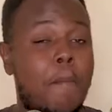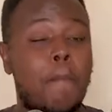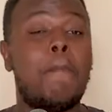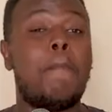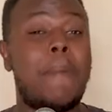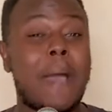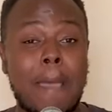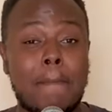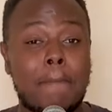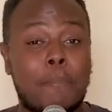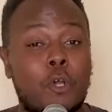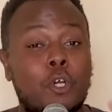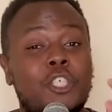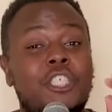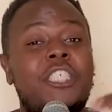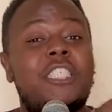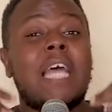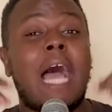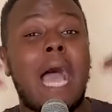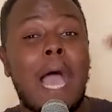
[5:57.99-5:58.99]
bam,
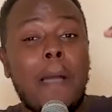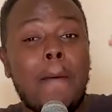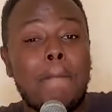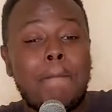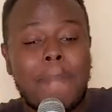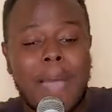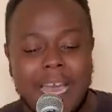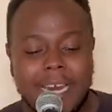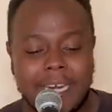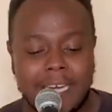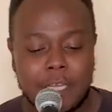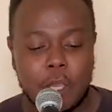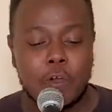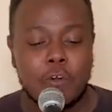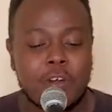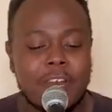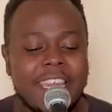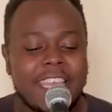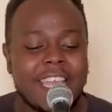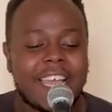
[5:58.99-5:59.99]
because her body
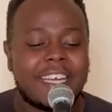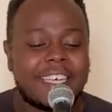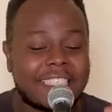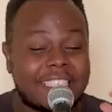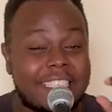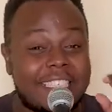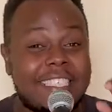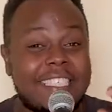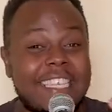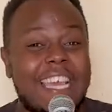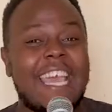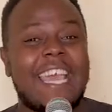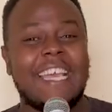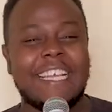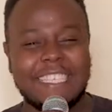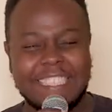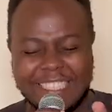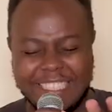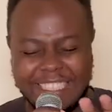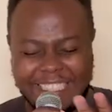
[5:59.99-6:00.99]
already
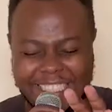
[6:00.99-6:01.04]
understands